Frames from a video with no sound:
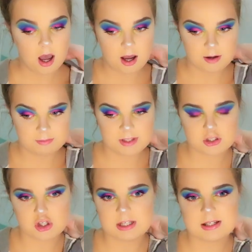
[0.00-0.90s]
um,
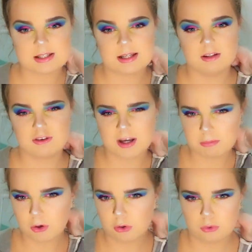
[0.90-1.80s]
that she does like a
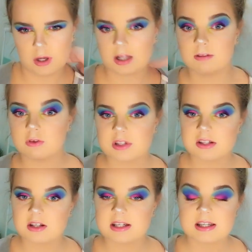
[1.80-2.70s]
rainbow colourful
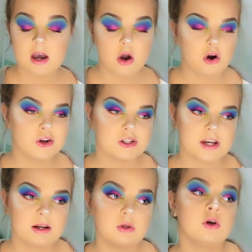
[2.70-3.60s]
series on her
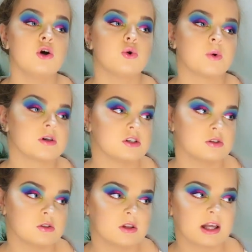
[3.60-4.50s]
channel, where
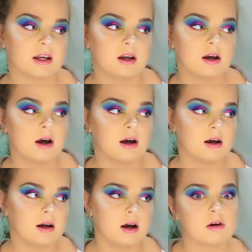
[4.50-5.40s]
she'll do like
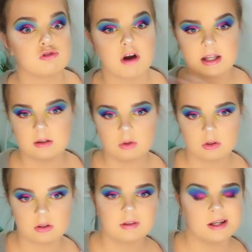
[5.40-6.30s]
Uh, a red
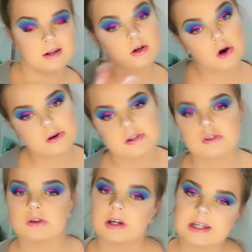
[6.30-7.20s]
look, then an
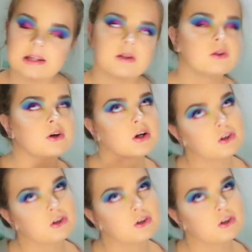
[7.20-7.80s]
orange look, a yellow look, a